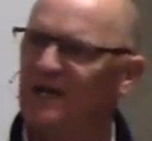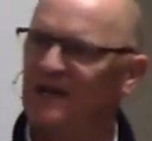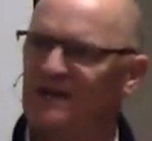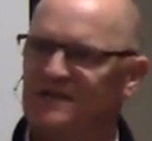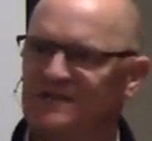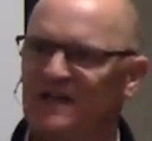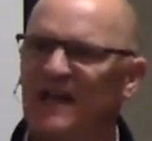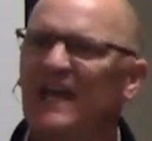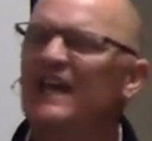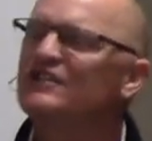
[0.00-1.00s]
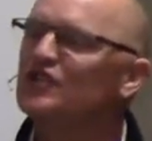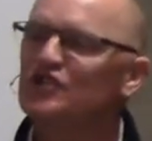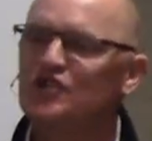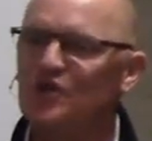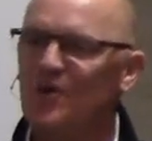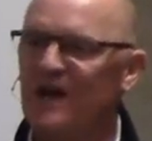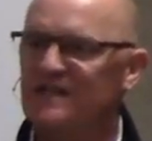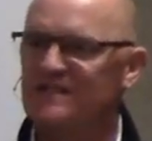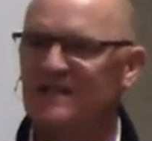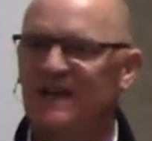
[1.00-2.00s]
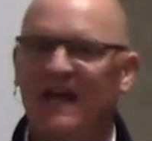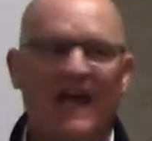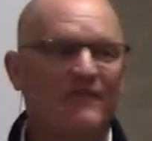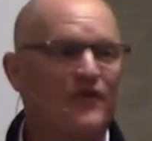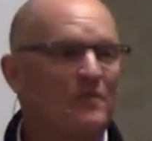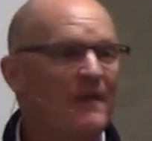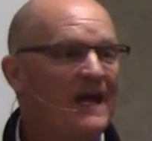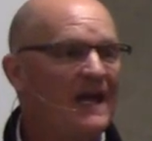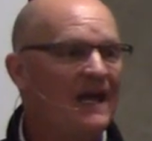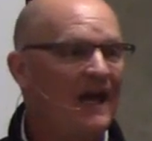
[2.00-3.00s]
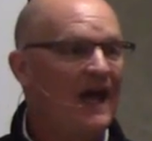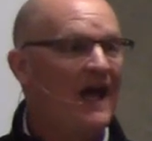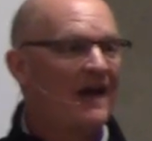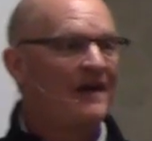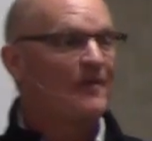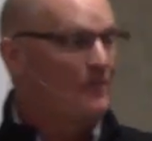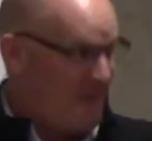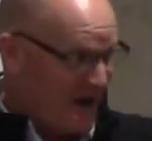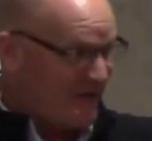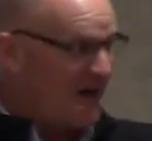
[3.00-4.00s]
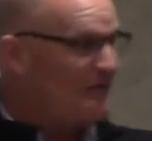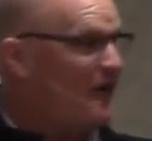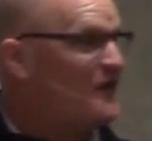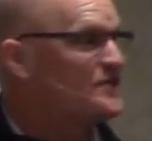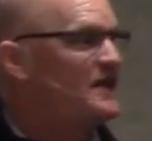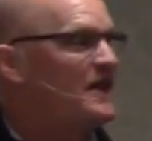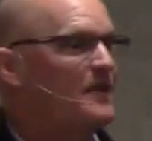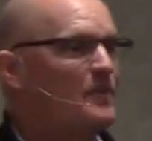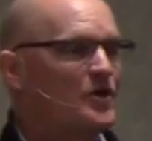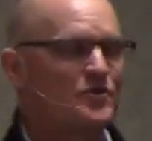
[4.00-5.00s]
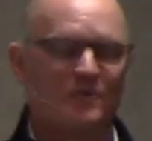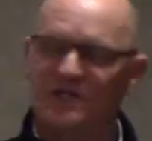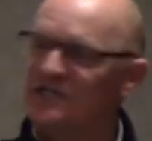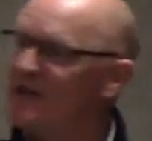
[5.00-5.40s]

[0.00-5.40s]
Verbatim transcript: is. And it's a choice. And for me, my grandfather said he had a personal mission